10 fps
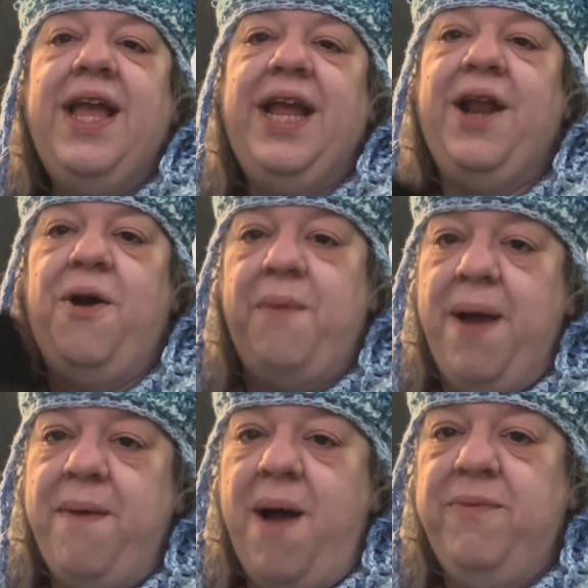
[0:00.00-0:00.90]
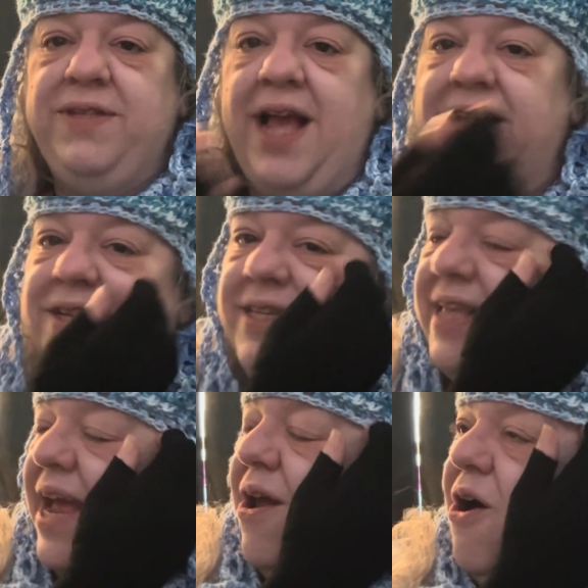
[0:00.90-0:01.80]
My mom was actually
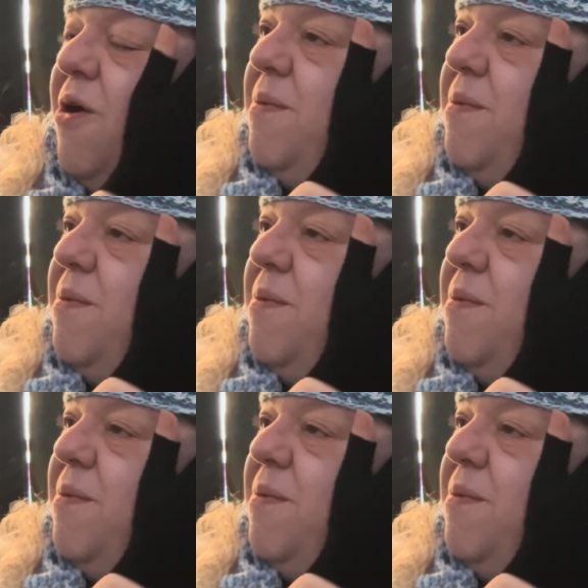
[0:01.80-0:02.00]
stay at home.